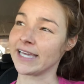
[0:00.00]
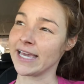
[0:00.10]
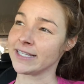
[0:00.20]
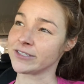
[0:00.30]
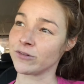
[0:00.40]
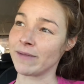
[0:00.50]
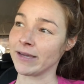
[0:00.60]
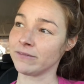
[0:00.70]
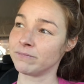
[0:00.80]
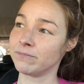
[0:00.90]
to cancel
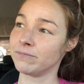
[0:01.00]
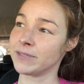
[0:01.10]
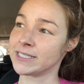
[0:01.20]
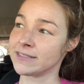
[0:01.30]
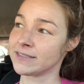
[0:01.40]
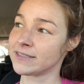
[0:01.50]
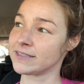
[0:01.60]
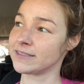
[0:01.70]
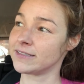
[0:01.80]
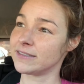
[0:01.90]
my business
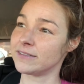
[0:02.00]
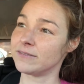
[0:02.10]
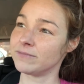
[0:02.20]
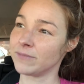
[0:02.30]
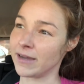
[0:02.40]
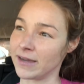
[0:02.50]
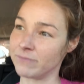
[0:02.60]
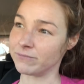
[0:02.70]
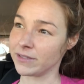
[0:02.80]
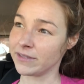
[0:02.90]

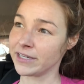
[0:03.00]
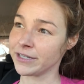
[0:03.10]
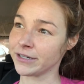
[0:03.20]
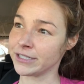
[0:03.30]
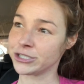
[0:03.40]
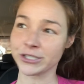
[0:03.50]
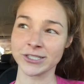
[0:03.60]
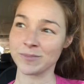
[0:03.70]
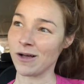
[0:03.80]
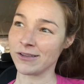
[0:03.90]
year
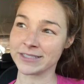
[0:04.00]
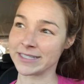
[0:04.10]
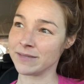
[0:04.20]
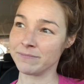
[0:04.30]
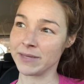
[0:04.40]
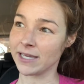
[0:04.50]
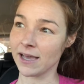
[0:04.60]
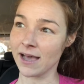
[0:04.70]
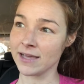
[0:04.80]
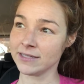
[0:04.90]
insurance policy
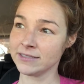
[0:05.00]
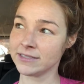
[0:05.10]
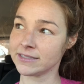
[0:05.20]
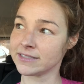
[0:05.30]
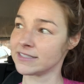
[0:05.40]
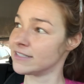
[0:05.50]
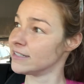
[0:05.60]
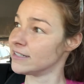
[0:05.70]
because